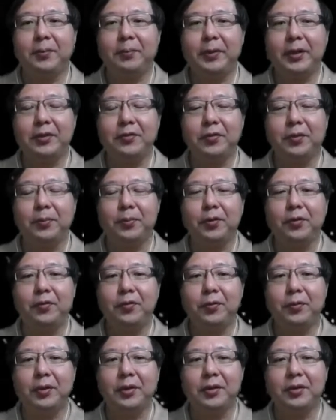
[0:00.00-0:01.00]
best for both
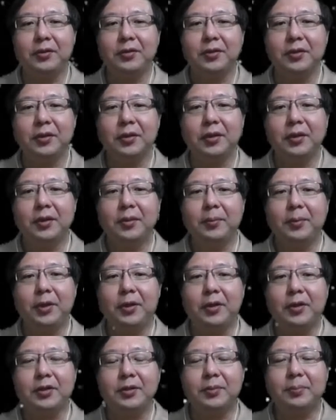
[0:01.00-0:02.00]
worlds,
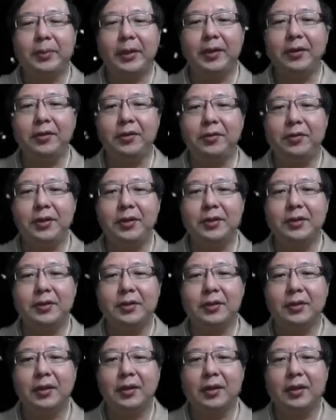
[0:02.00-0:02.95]
because binary trees